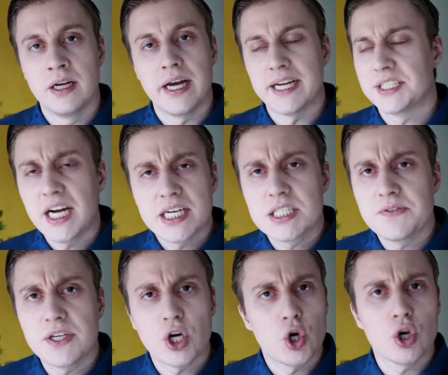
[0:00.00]
and share this
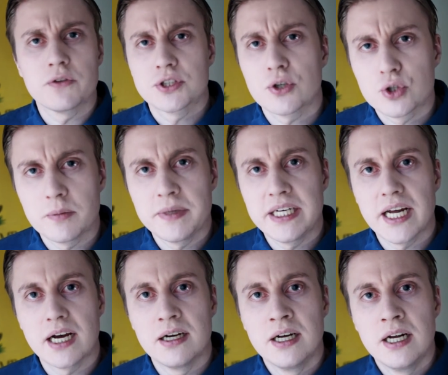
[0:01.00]
video all over social
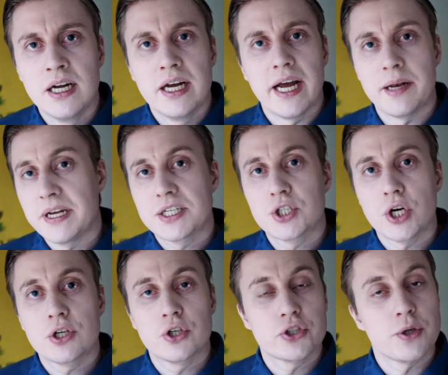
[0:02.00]
media, and make
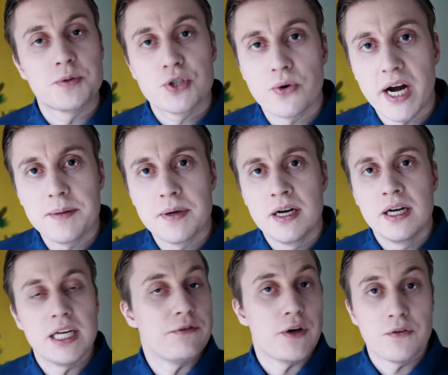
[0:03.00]
sure to subscribe
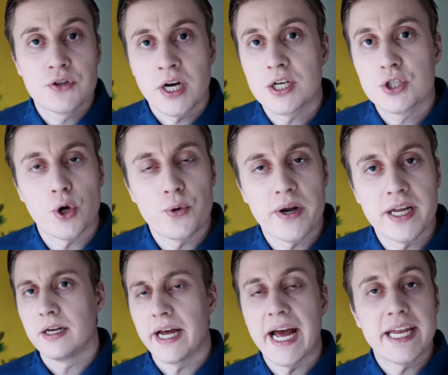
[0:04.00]
if you haven't done so already.
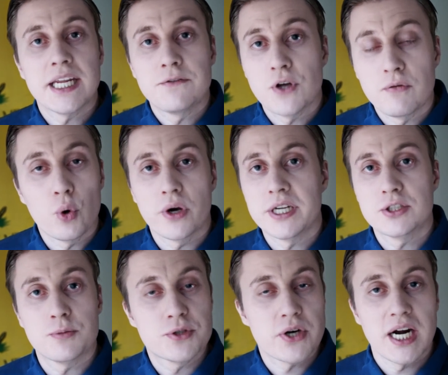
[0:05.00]
And if you have already
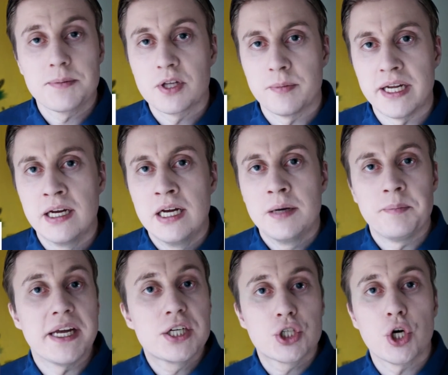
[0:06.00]
subscribed to me,
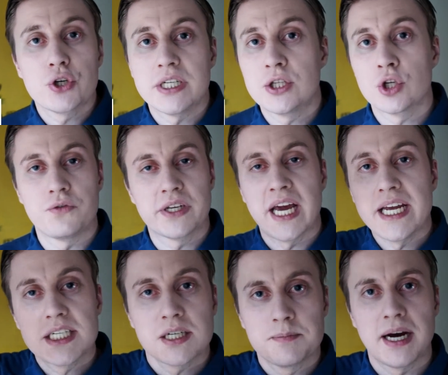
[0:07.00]
make sure to hit
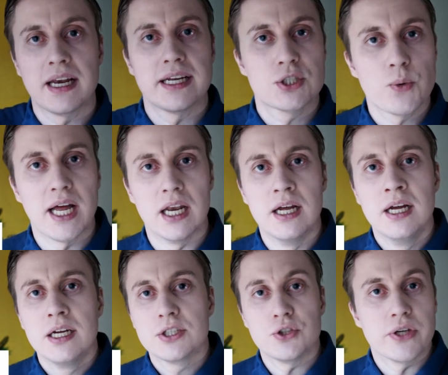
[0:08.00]
notification bell as well,
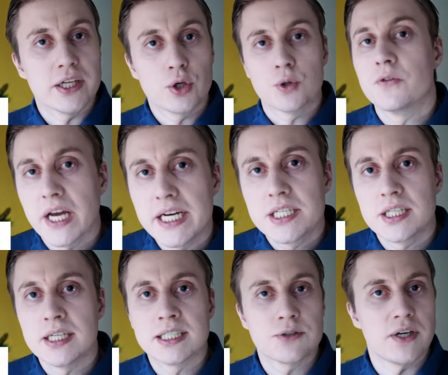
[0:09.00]
so you get
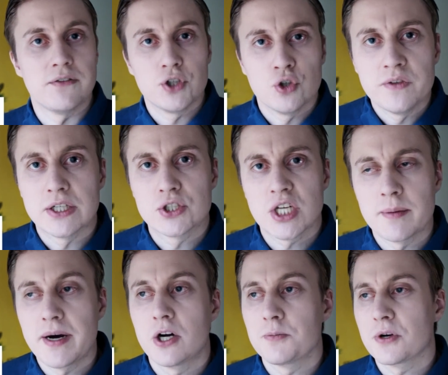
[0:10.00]
notifications whenever new videos
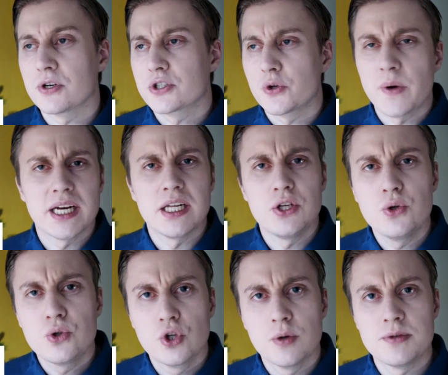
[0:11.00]
come out, because the way the
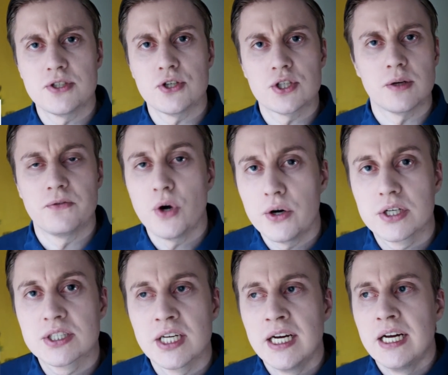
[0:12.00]
YouTube system
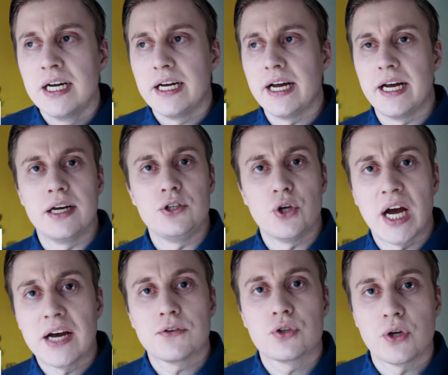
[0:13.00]
works, you
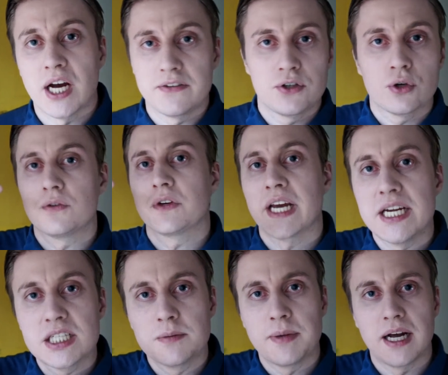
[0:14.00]
have to have the
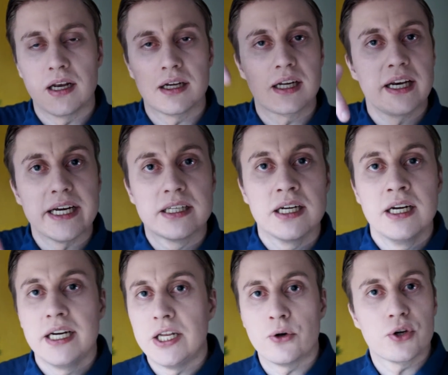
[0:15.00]
notification bell clicked
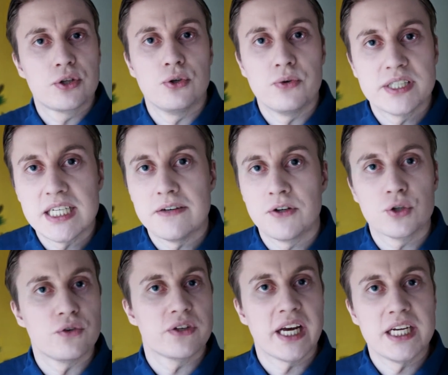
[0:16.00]
in order to receive
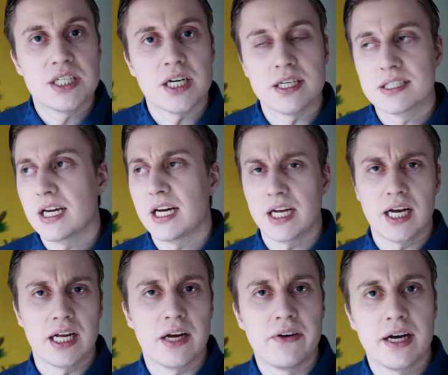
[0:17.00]
notifications.
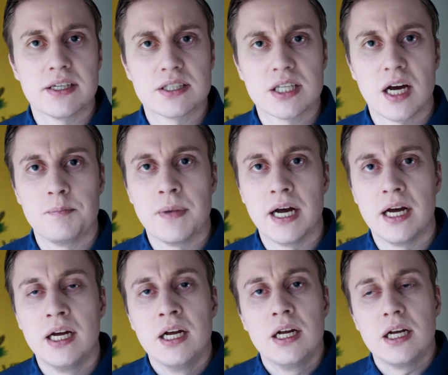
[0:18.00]
I have had some
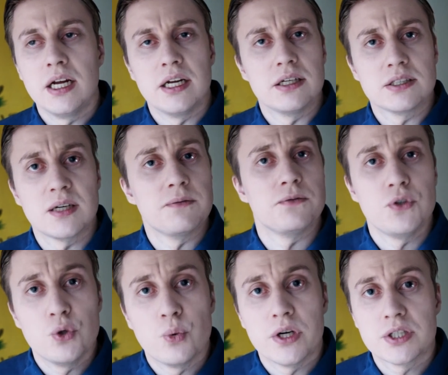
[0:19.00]

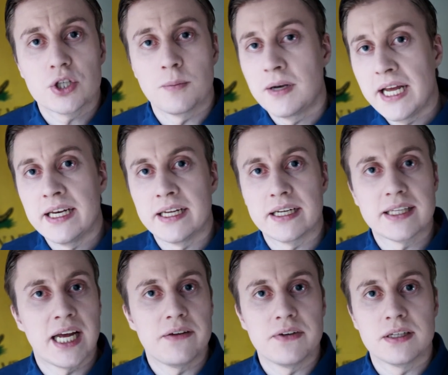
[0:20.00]
viewers complaining that
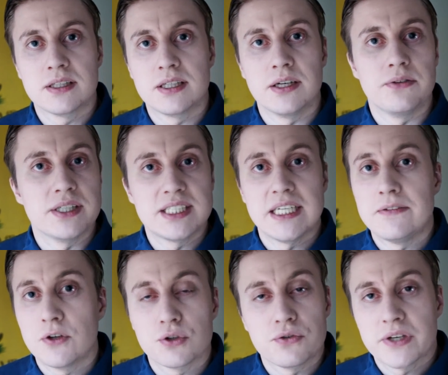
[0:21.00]
they haven't received
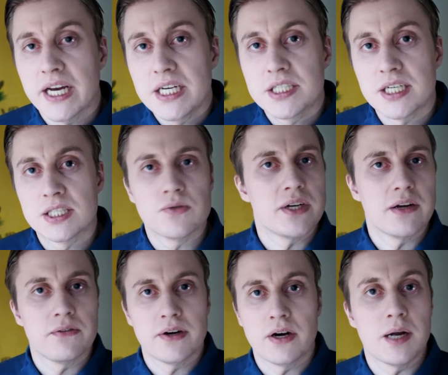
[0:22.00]
notifications
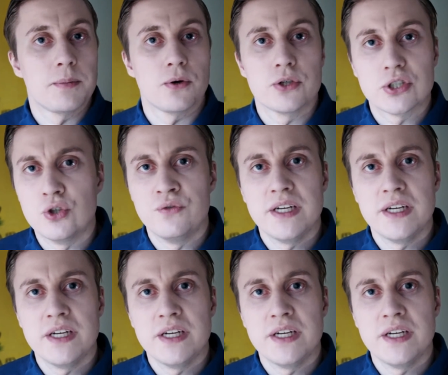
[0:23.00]
whenever I post new